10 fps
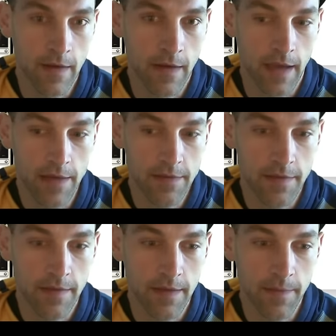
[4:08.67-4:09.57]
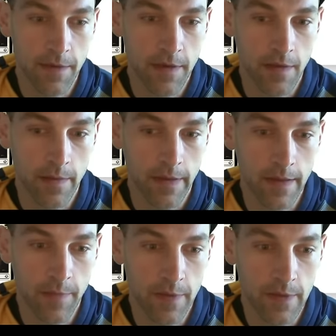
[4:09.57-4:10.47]
I actually think I'm going to go ahead
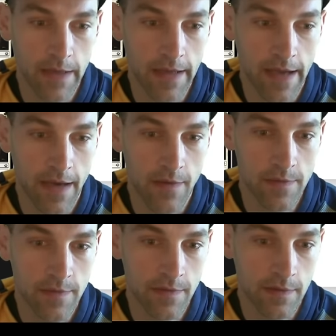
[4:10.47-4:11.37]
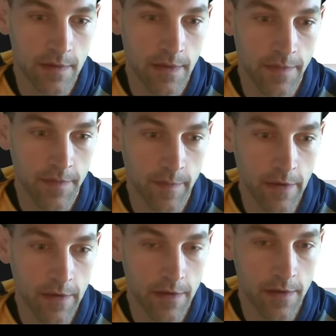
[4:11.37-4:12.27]
and play out the
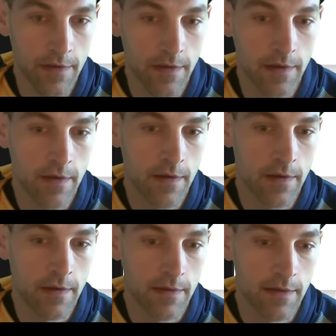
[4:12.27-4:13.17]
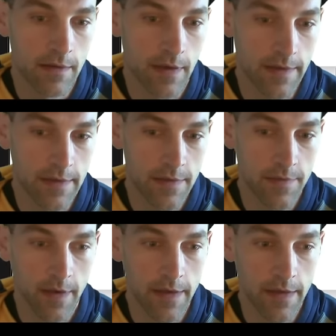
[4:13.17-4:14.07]
Familiar. I didn't
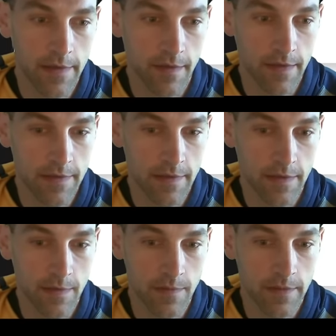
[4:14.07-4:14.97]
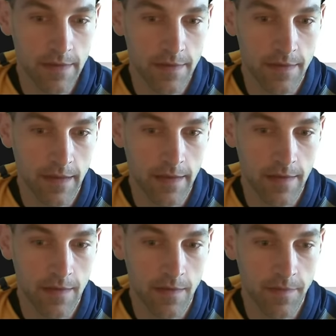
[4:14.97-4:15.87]
draw any other things to do. Next turn I can
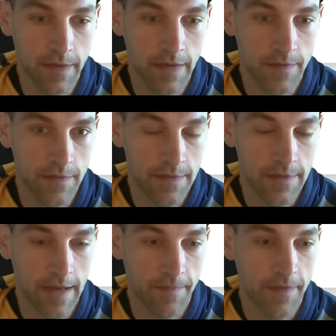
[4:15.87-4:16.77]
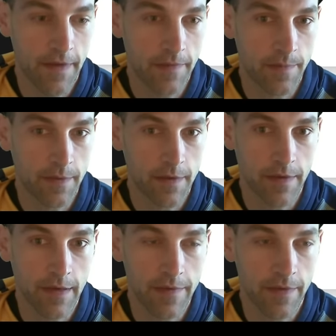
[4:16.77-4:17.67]
go Faithful Snap, Faithful
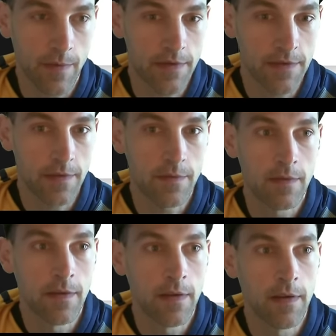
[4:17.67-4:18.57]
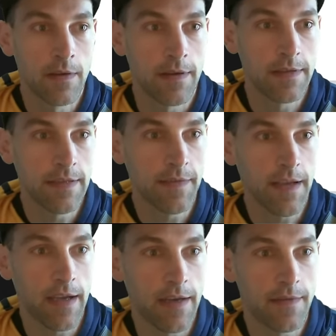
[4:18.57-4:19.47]
Preordain if I want to. Let's see if they
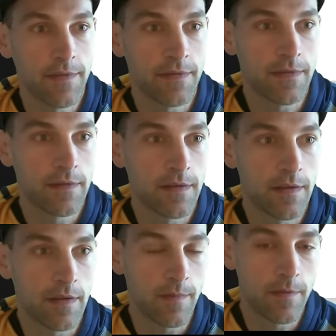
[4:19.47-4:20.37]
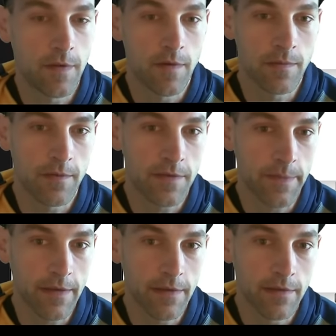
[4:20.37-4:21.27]
have, nope, no removal
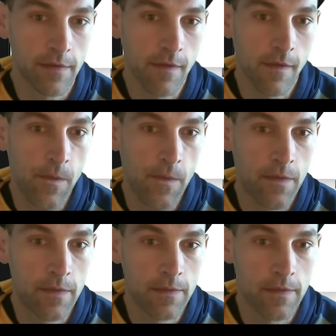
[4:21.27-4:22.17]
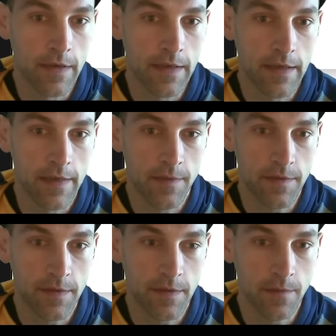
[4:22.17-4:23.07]
spell. They're gonna get in for
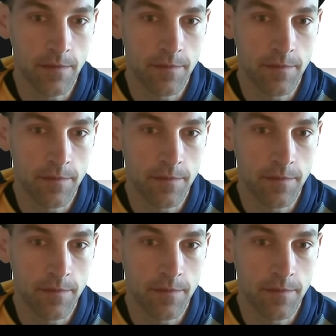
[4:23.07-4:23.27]
two.